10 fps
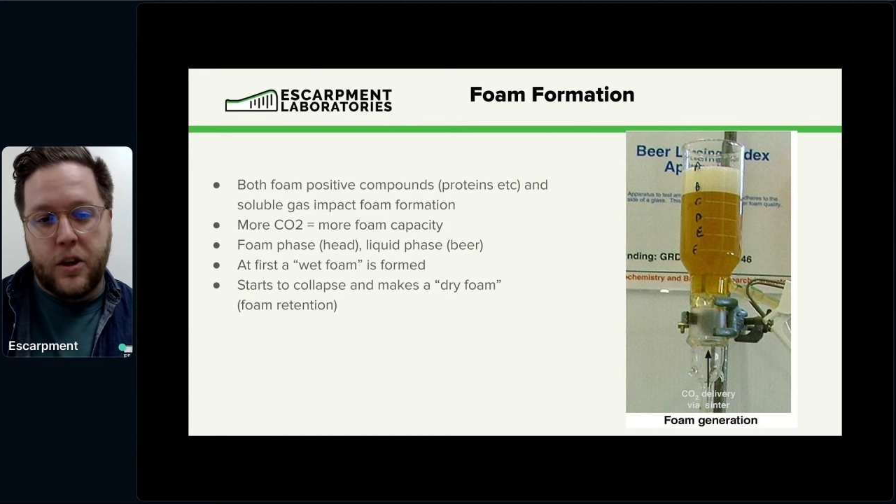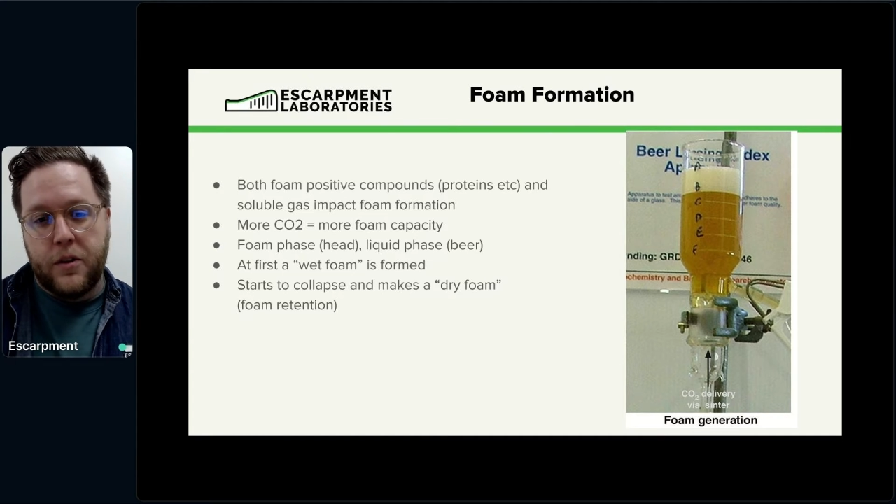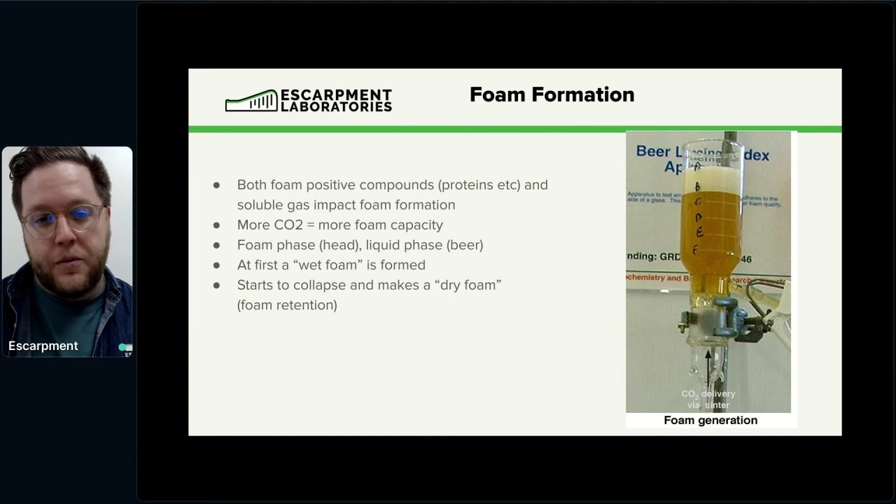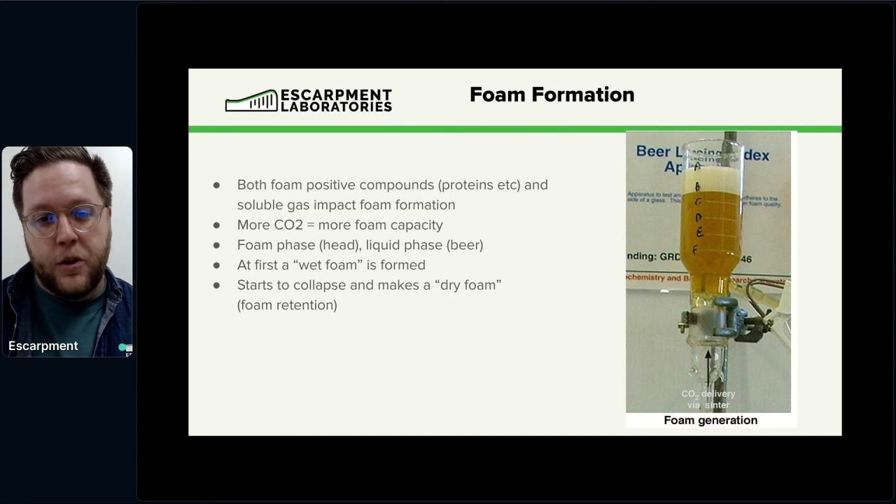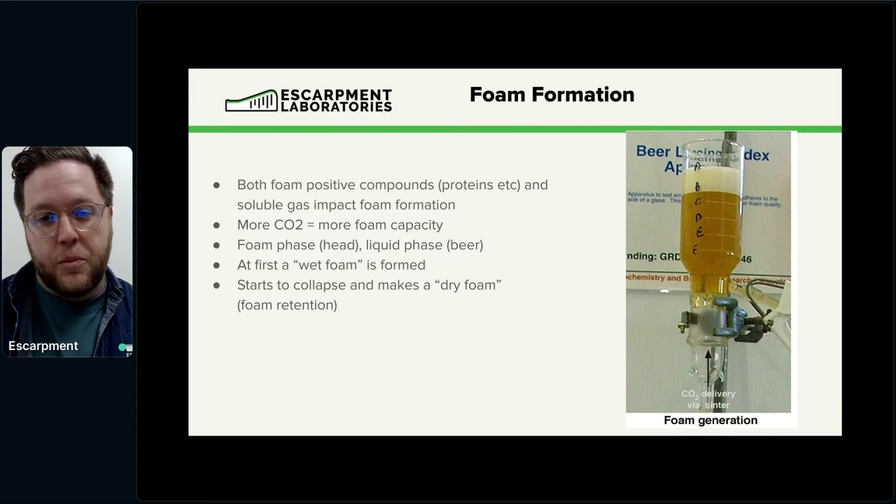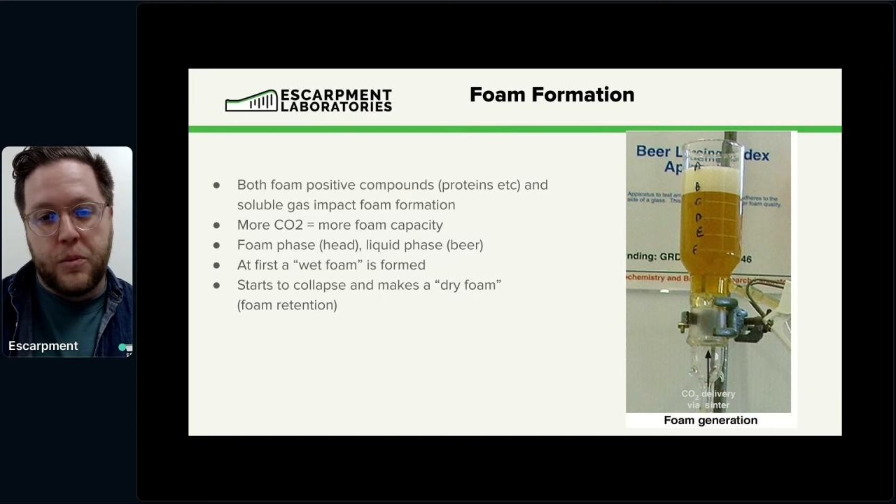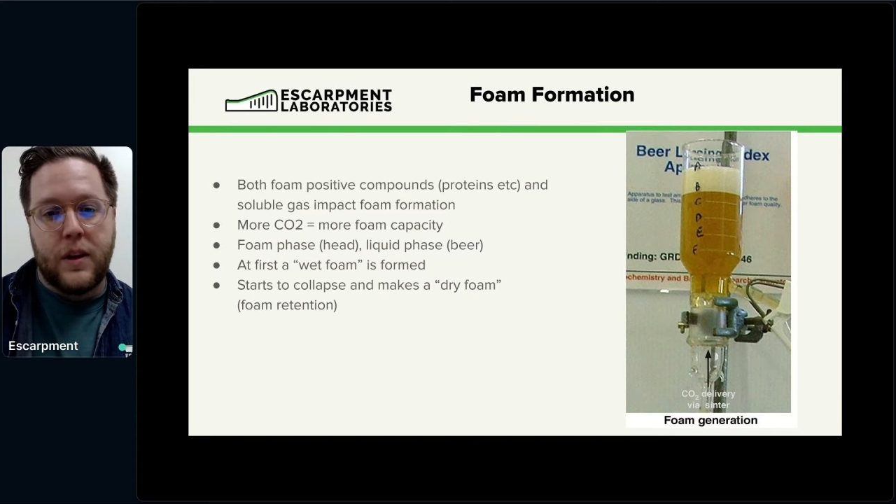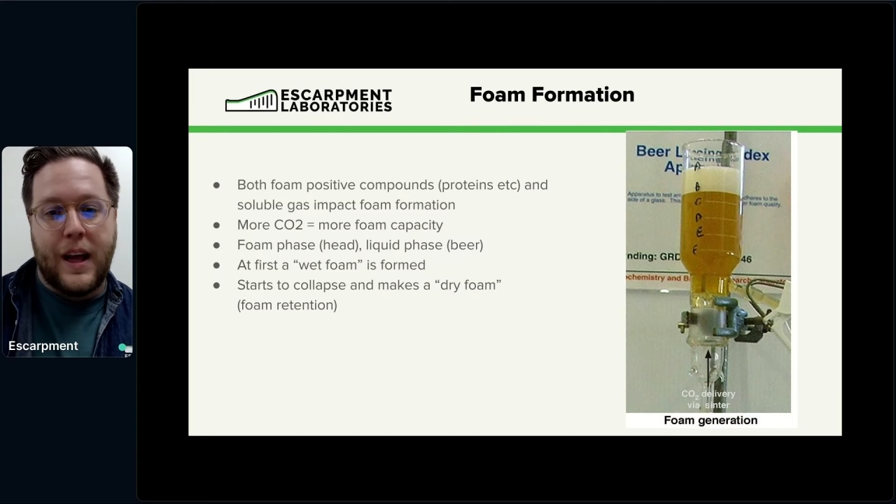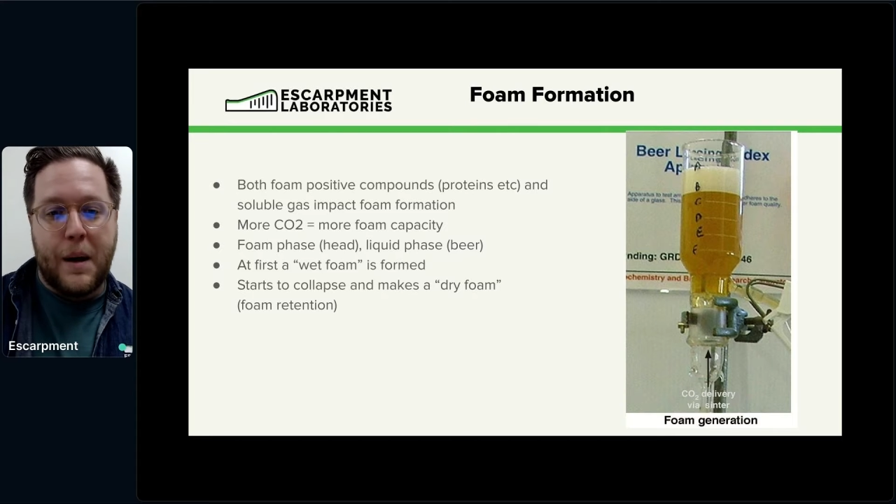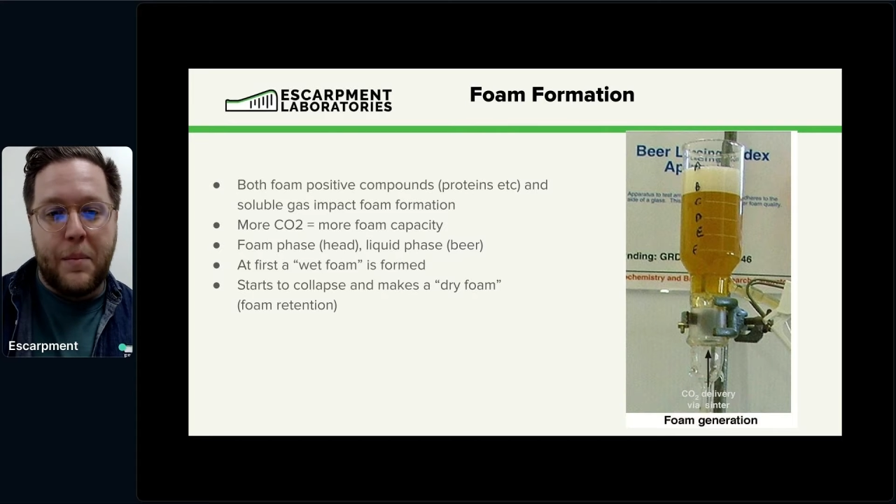called a foam
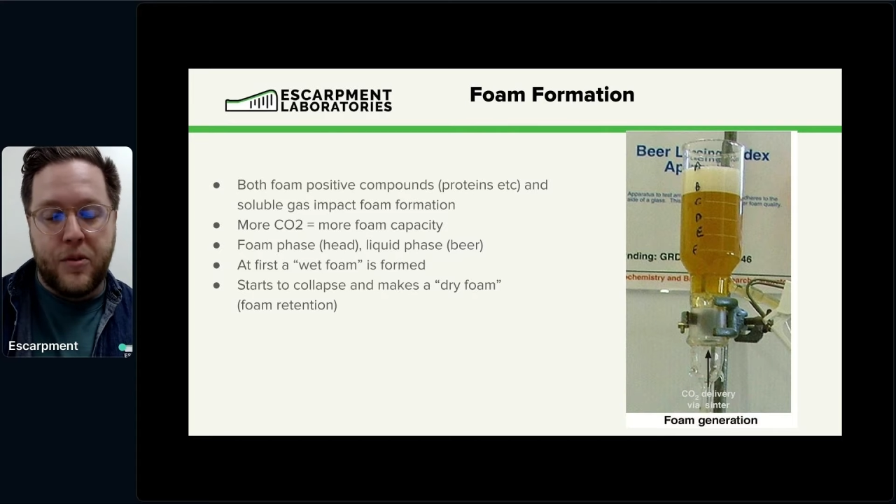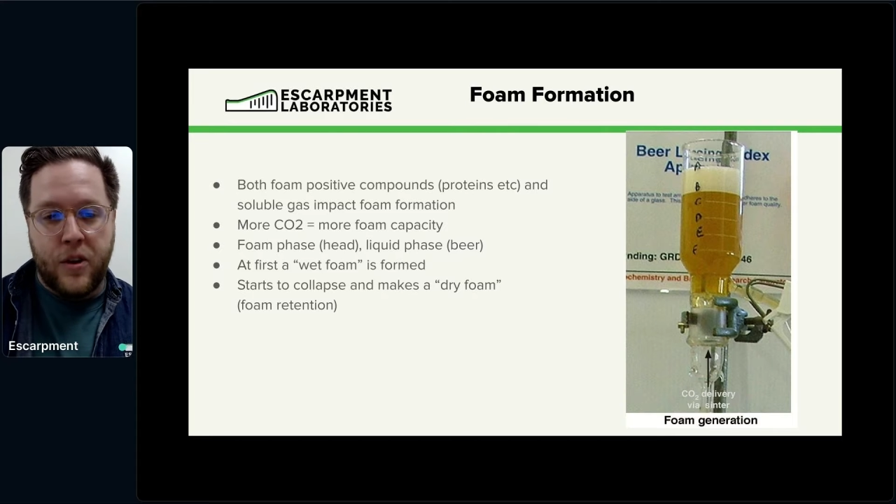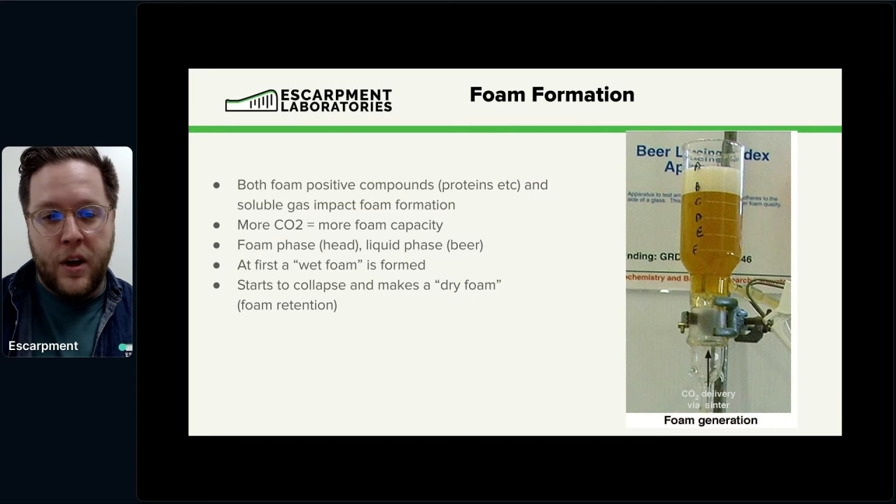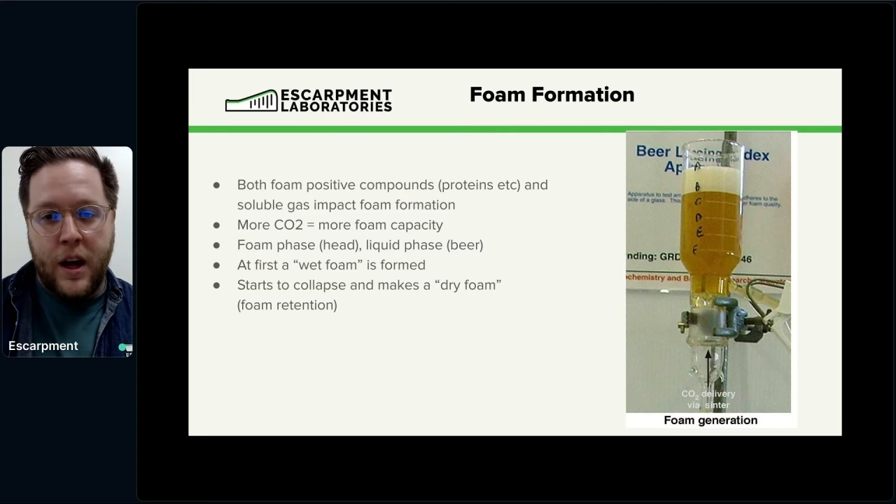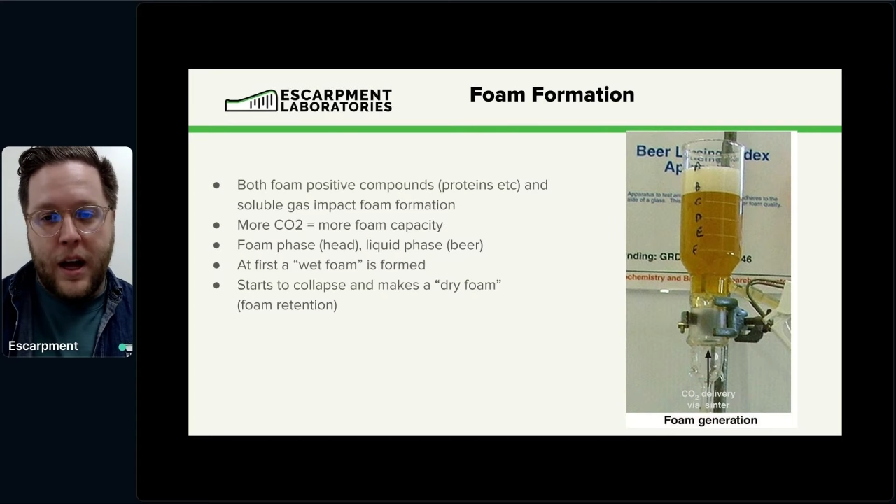collapse